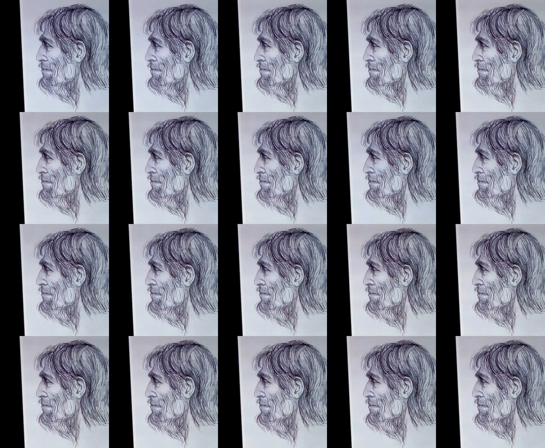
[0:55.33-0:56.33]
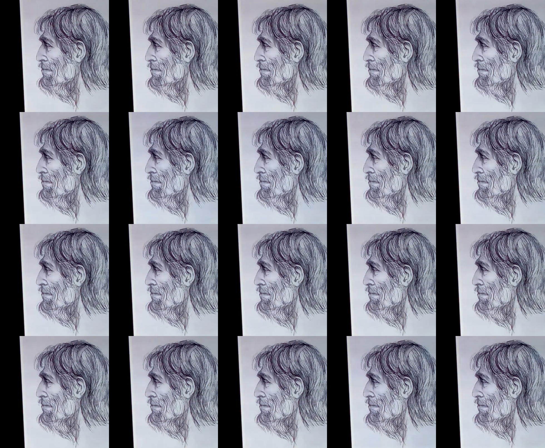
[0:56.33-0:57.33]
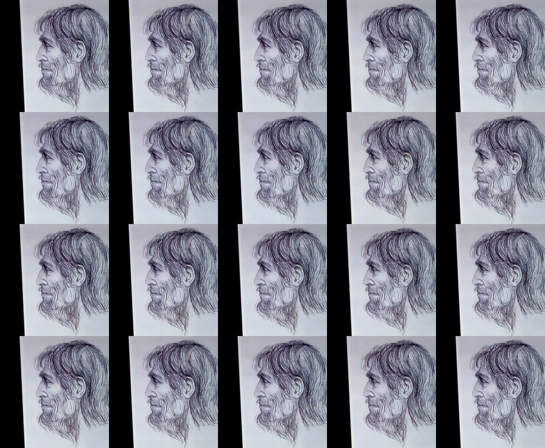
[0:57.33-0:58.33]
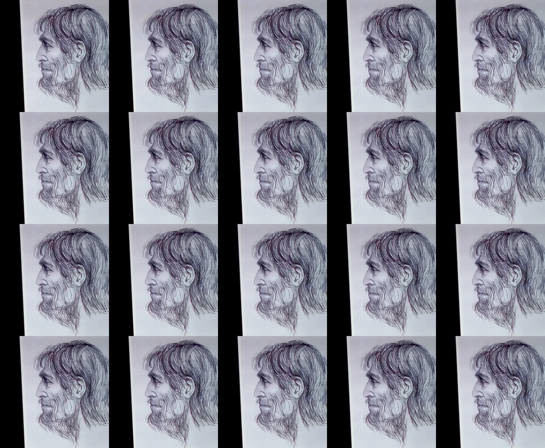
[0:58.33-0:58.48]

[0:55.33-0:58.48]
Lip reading: (silence)